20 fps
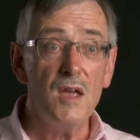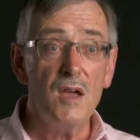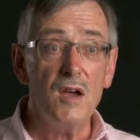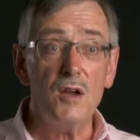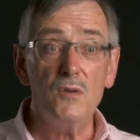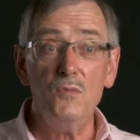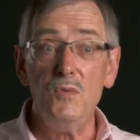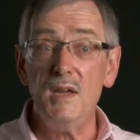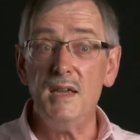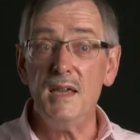
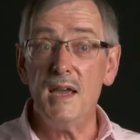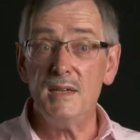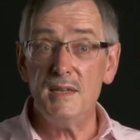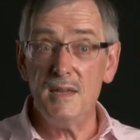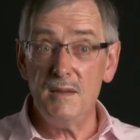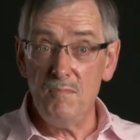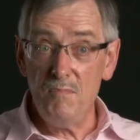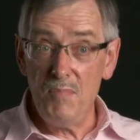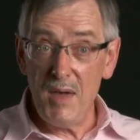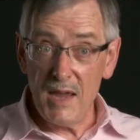And we're
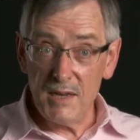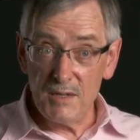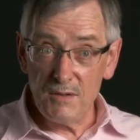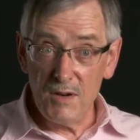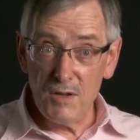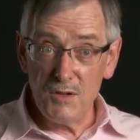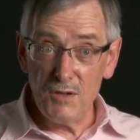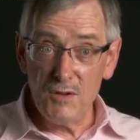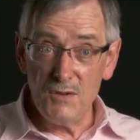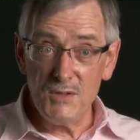getting better
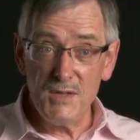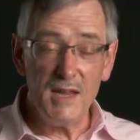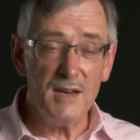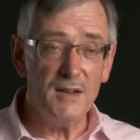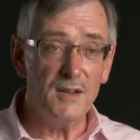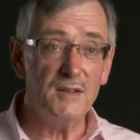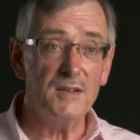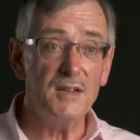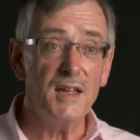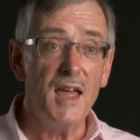in New
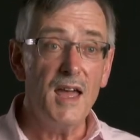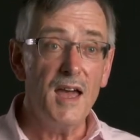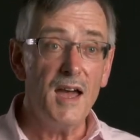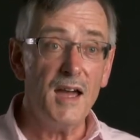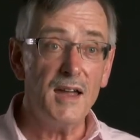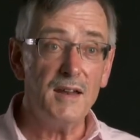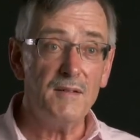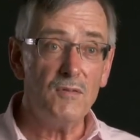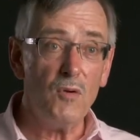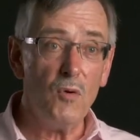Zealand
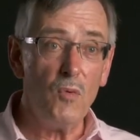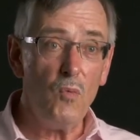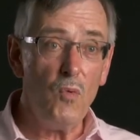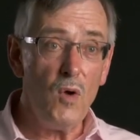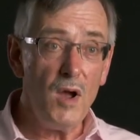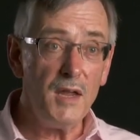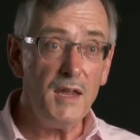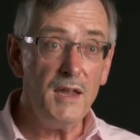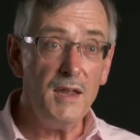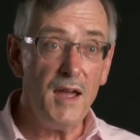at
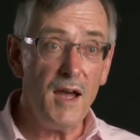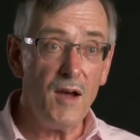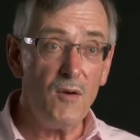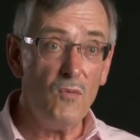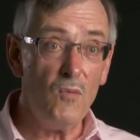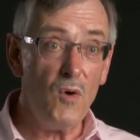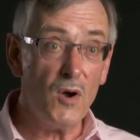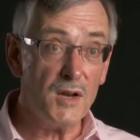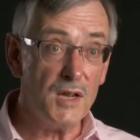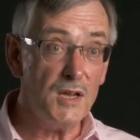working
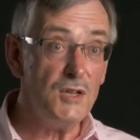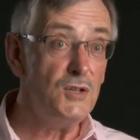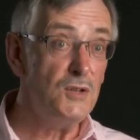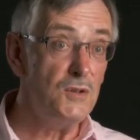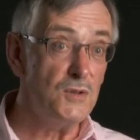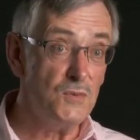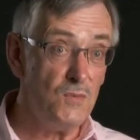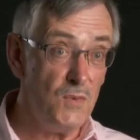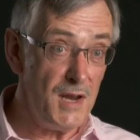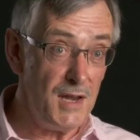out what
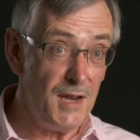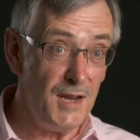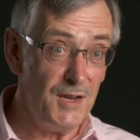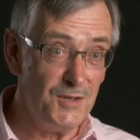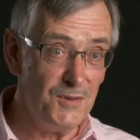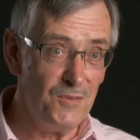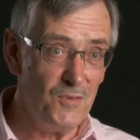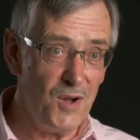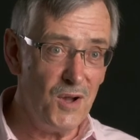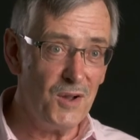issues
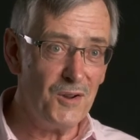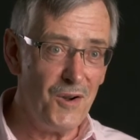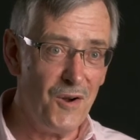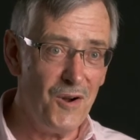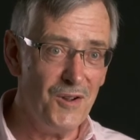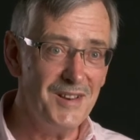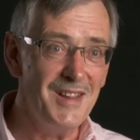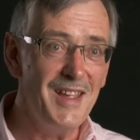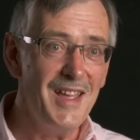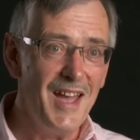need to work
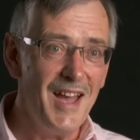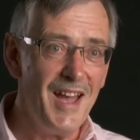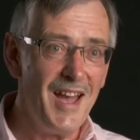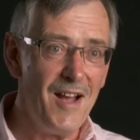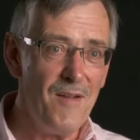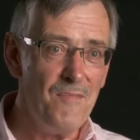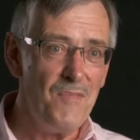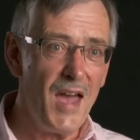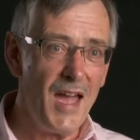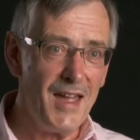on
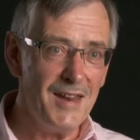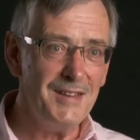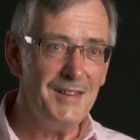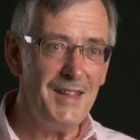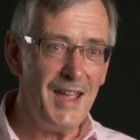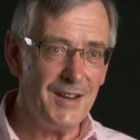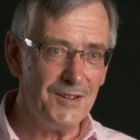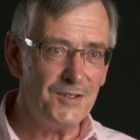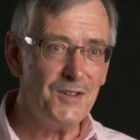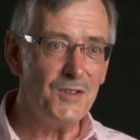and
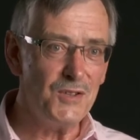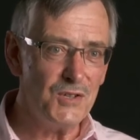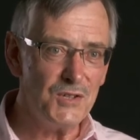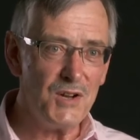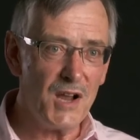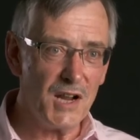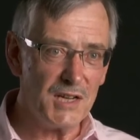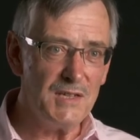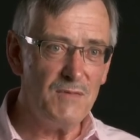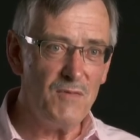get
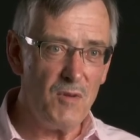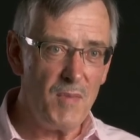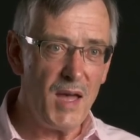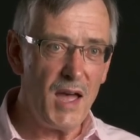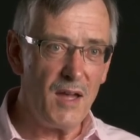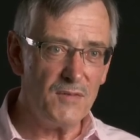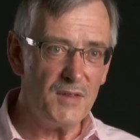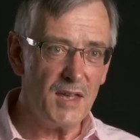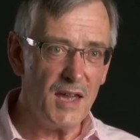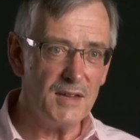constructive
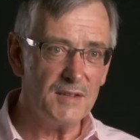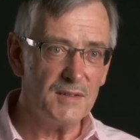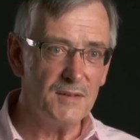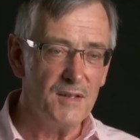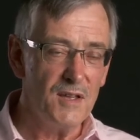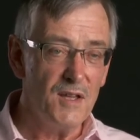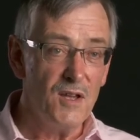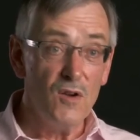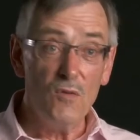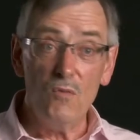about that.
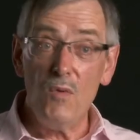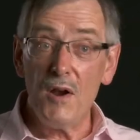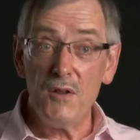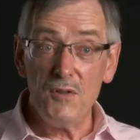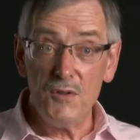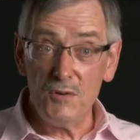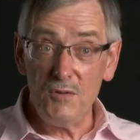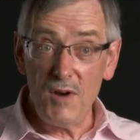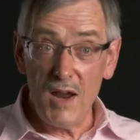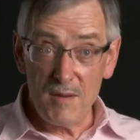One
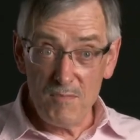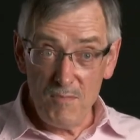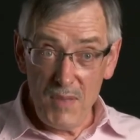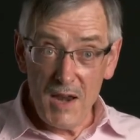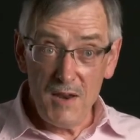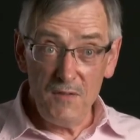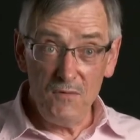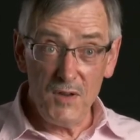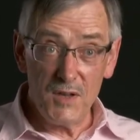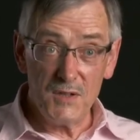of the great
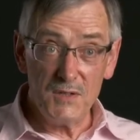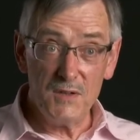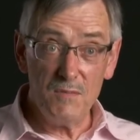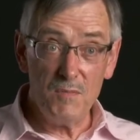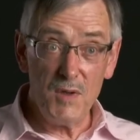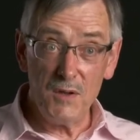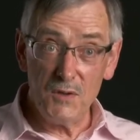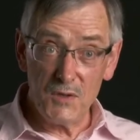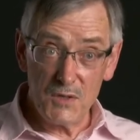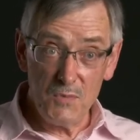benefits of
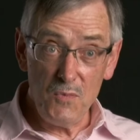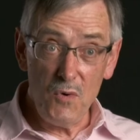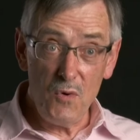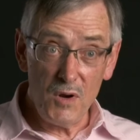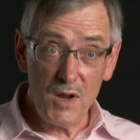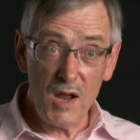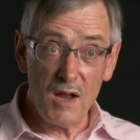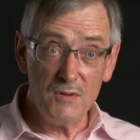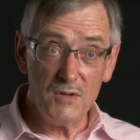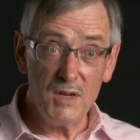being a small
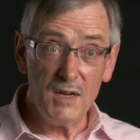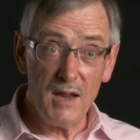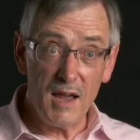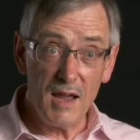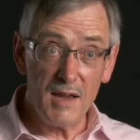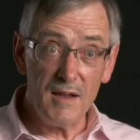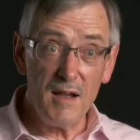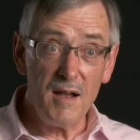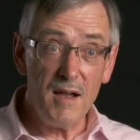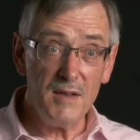country
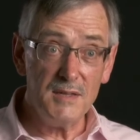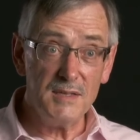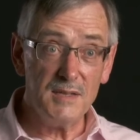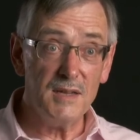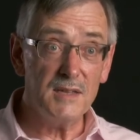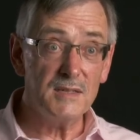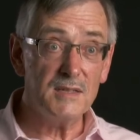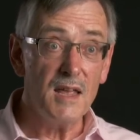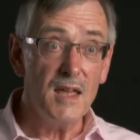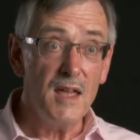like ours
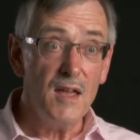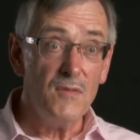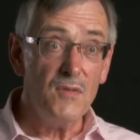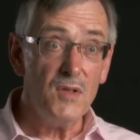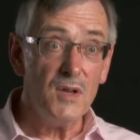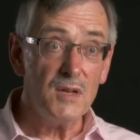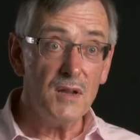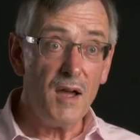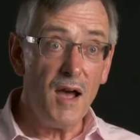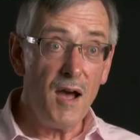is
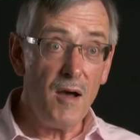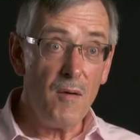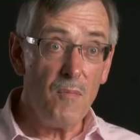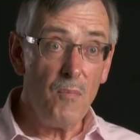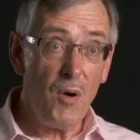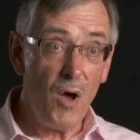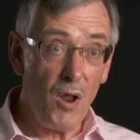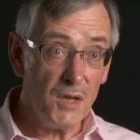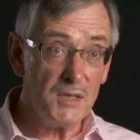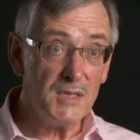that our
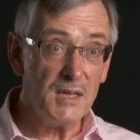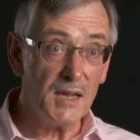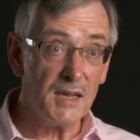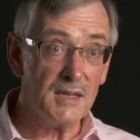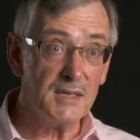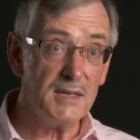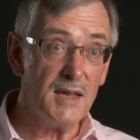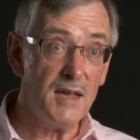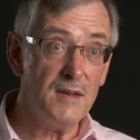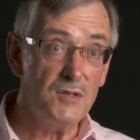
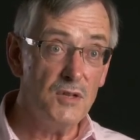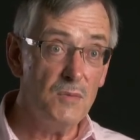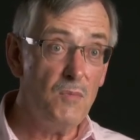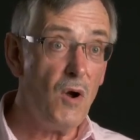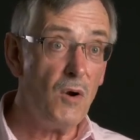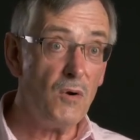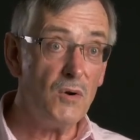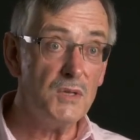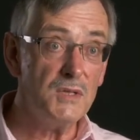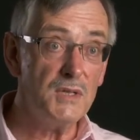politics and
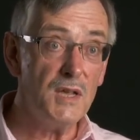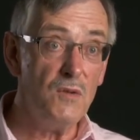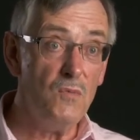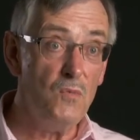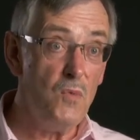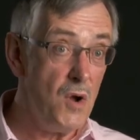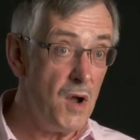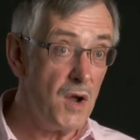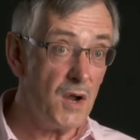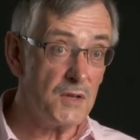democracy
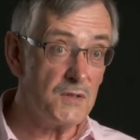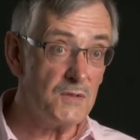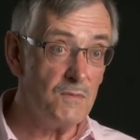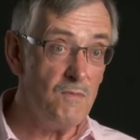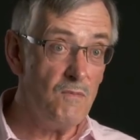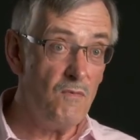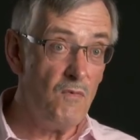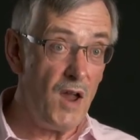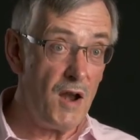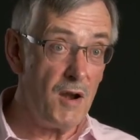works
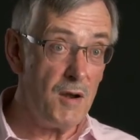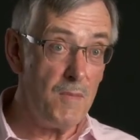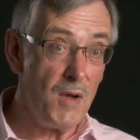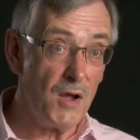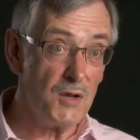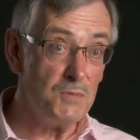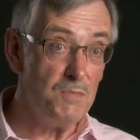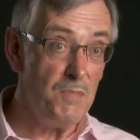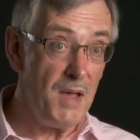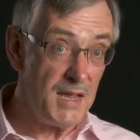very
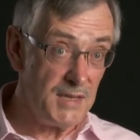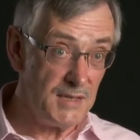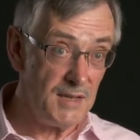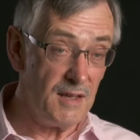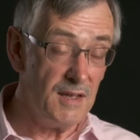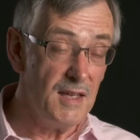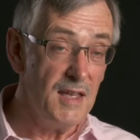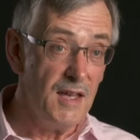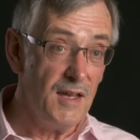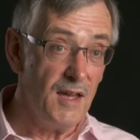much
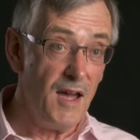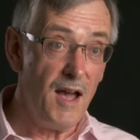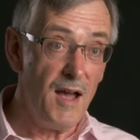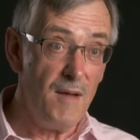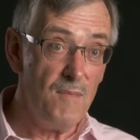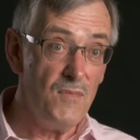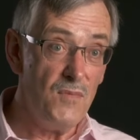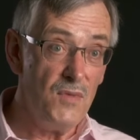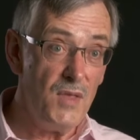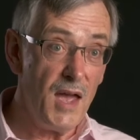better
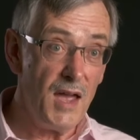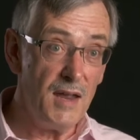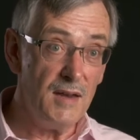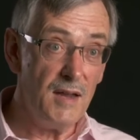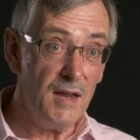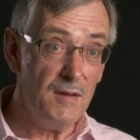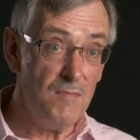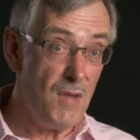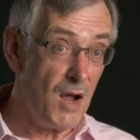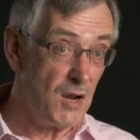
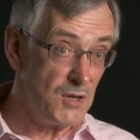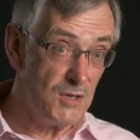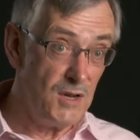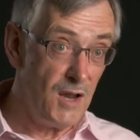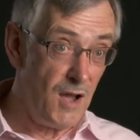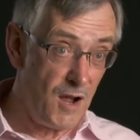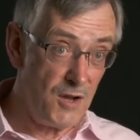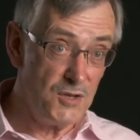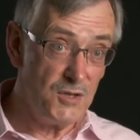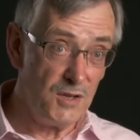than in much
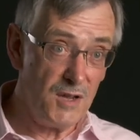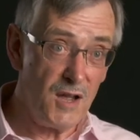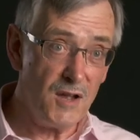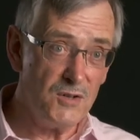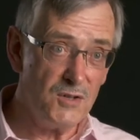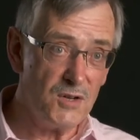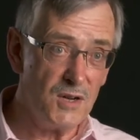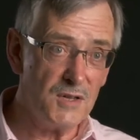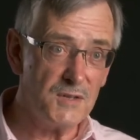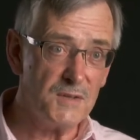larger
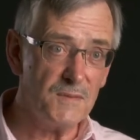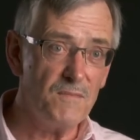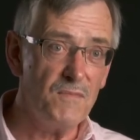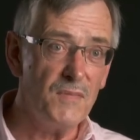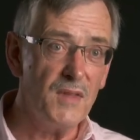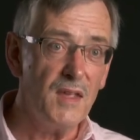countries.